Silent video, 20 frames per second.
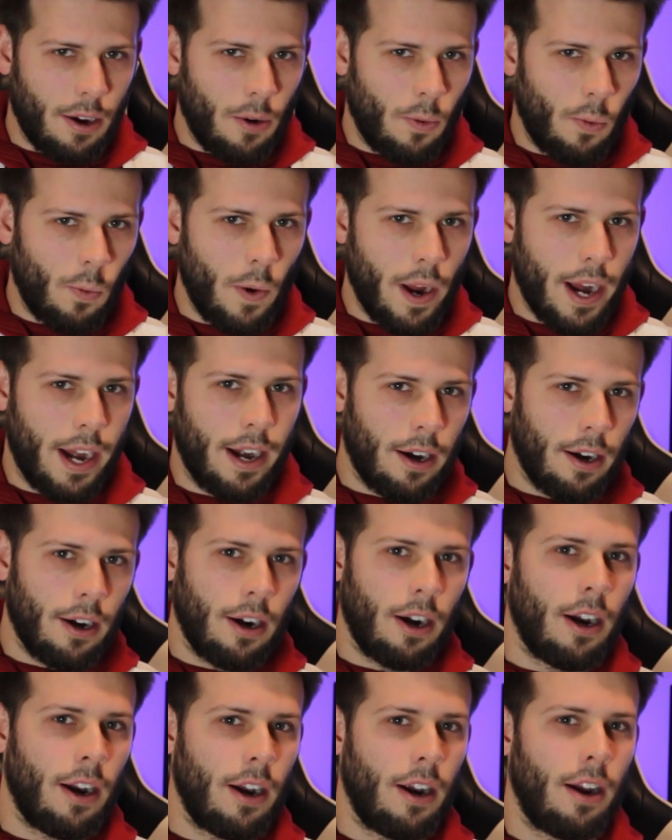
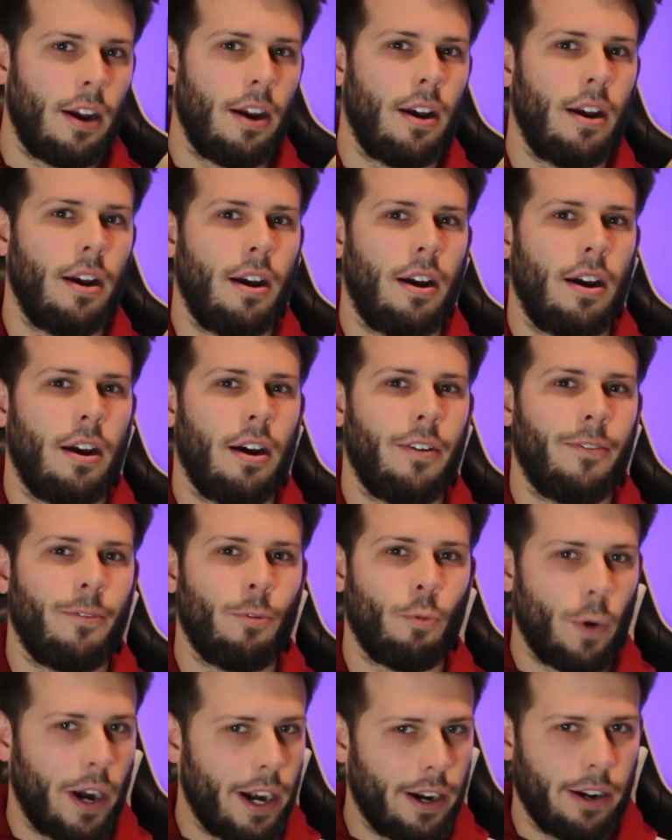aware
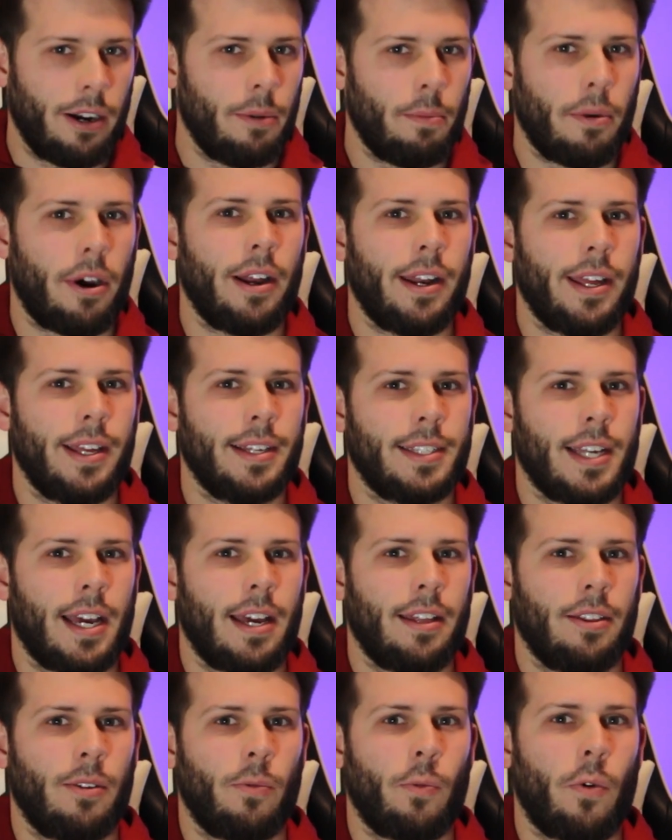of where your body is
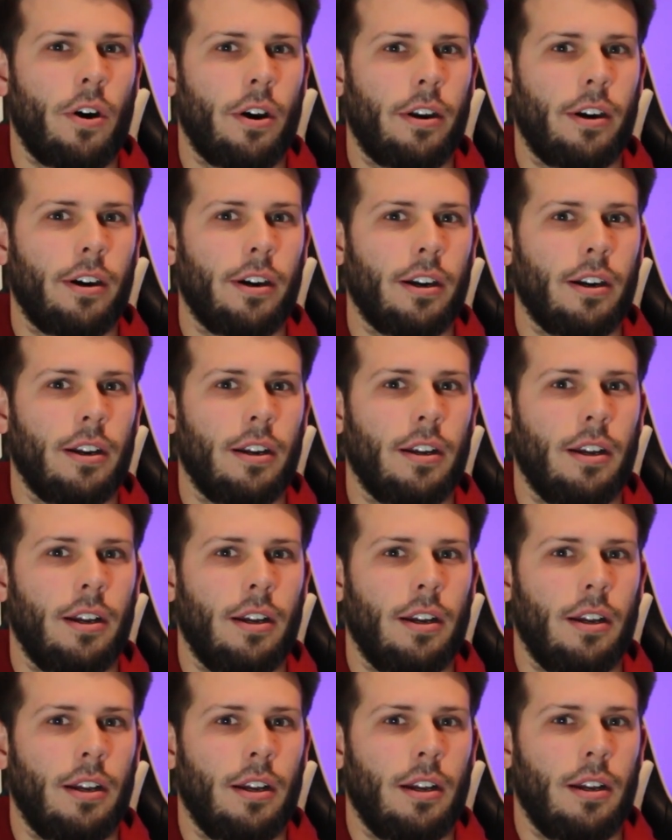at in the water.
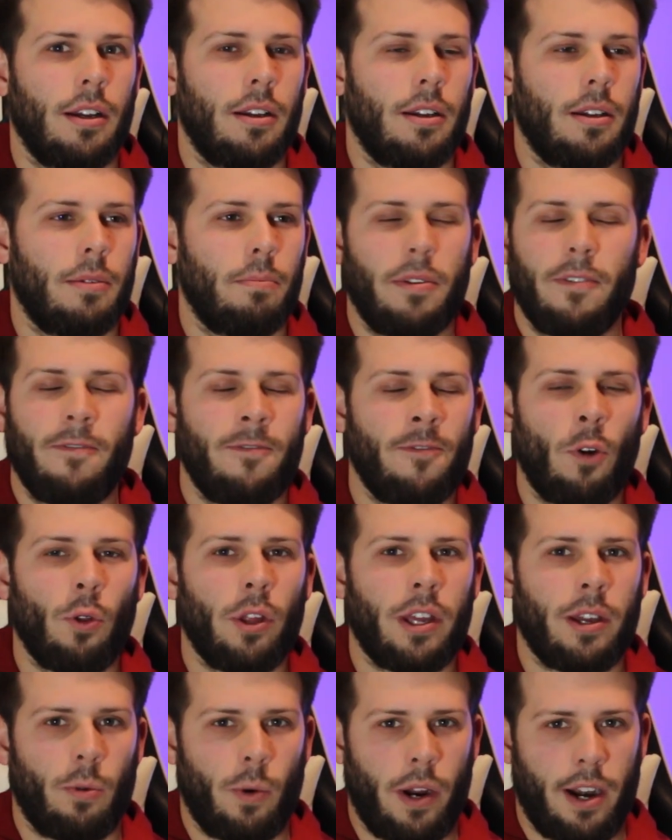Be
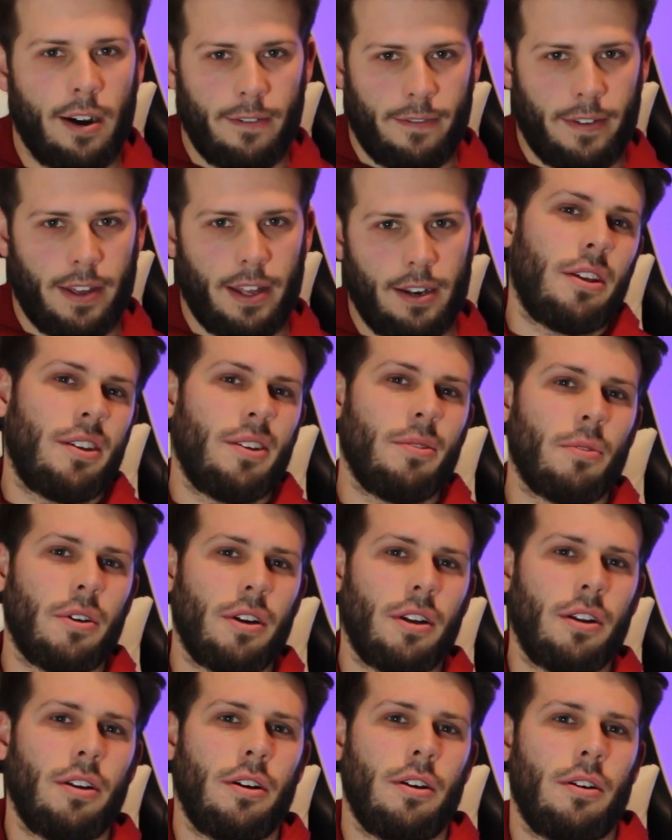fully aware of it. You
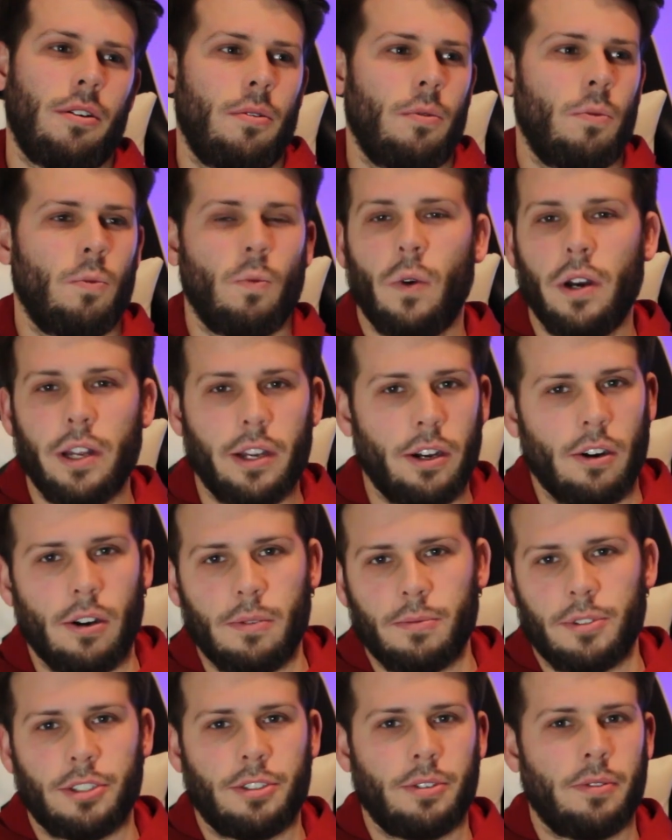want to know what your
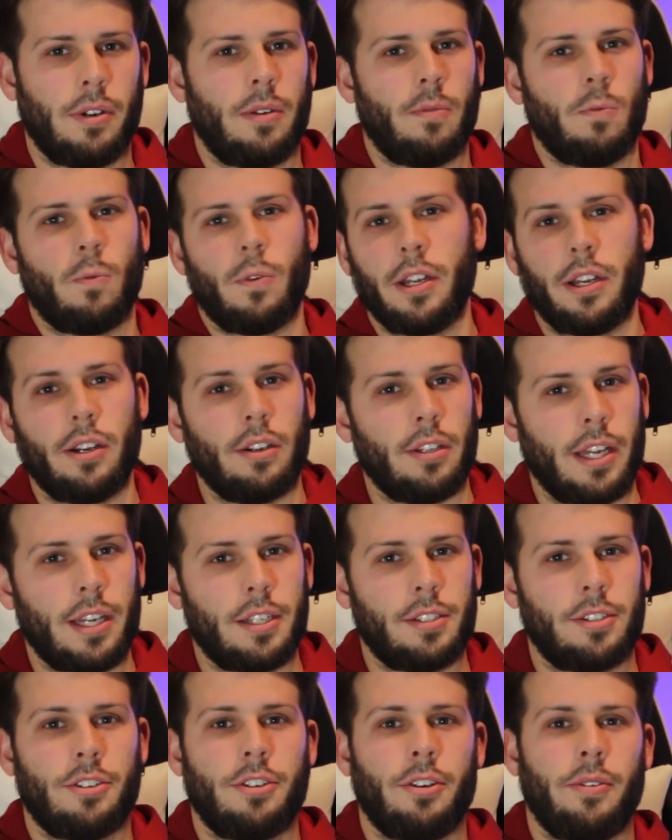arms are doing, what your
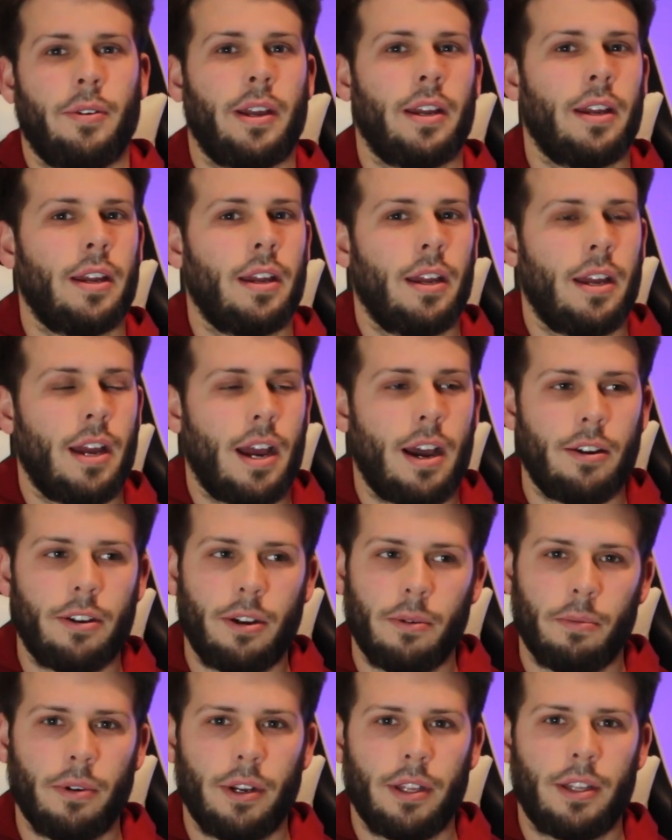legs are doing, how
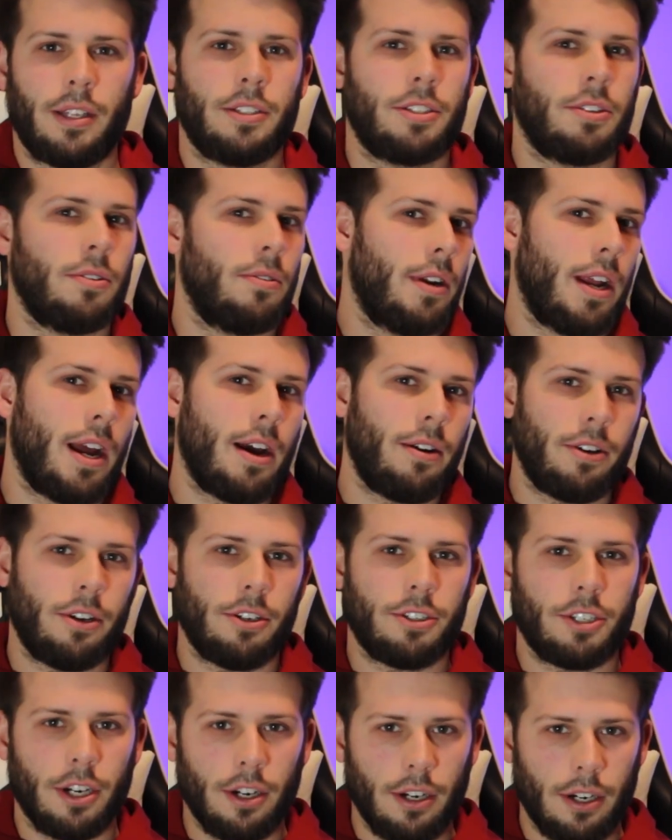your breathing is going, how
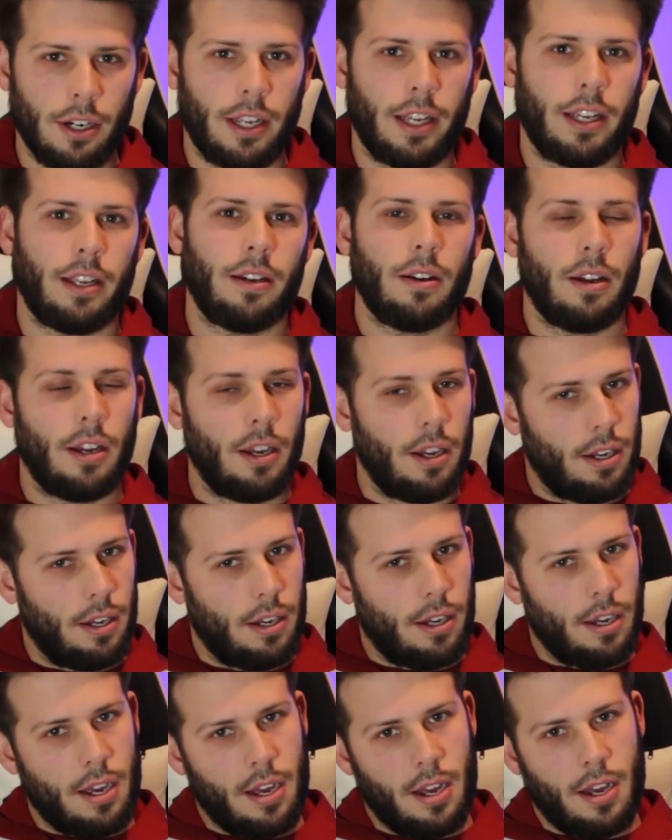you're turning,
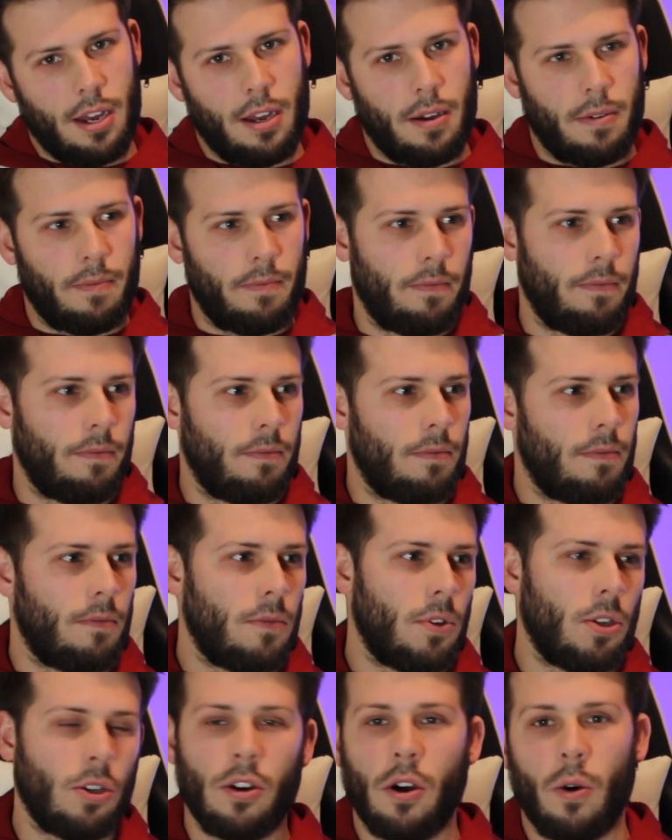
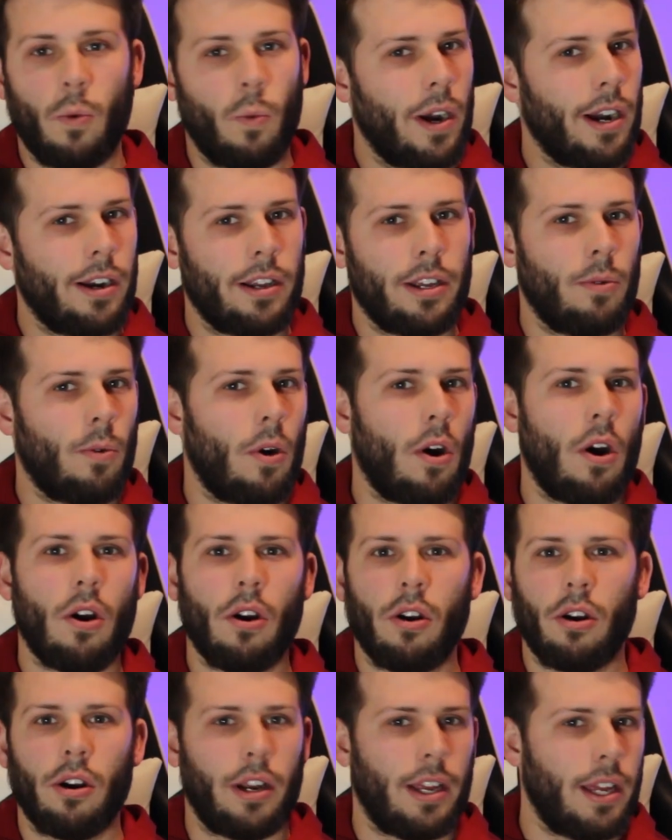you know, where you
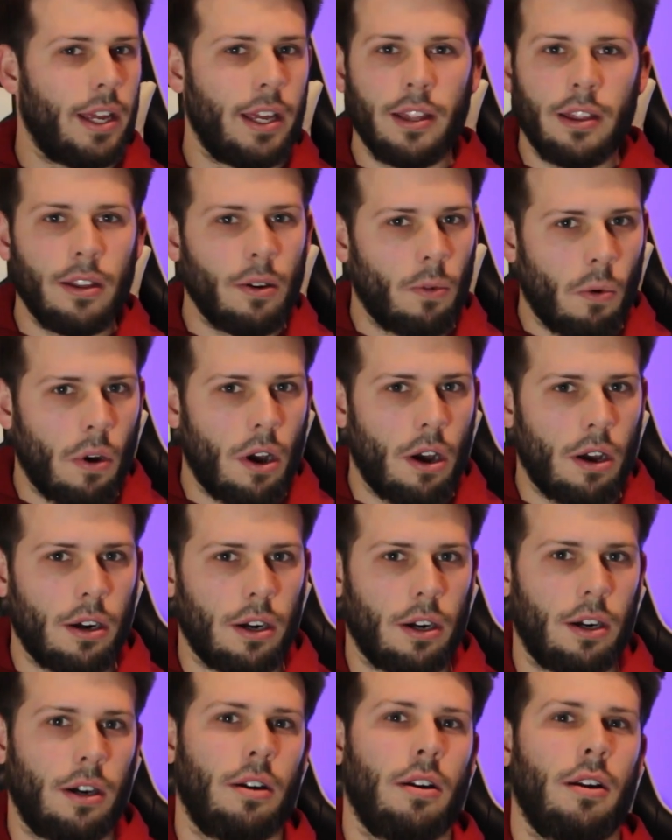are in the
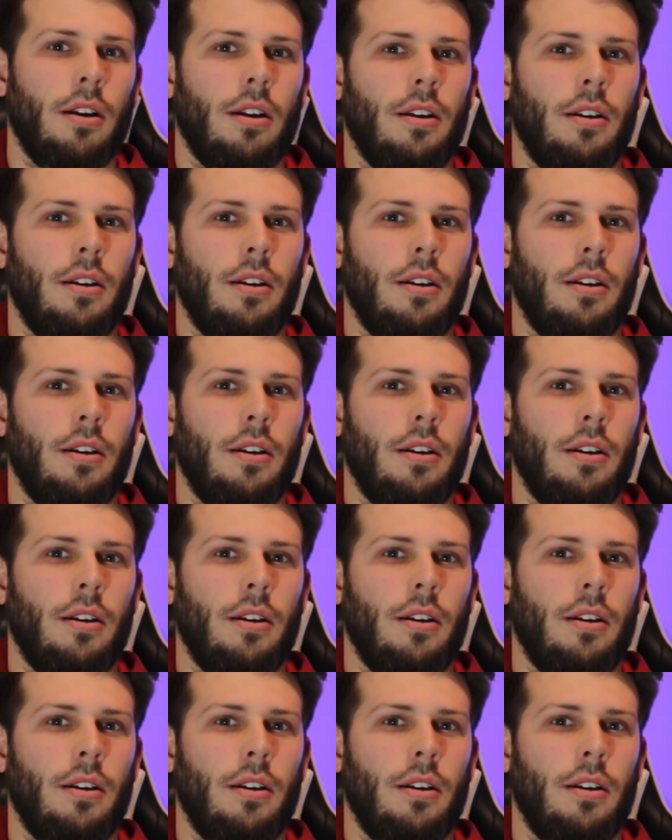water,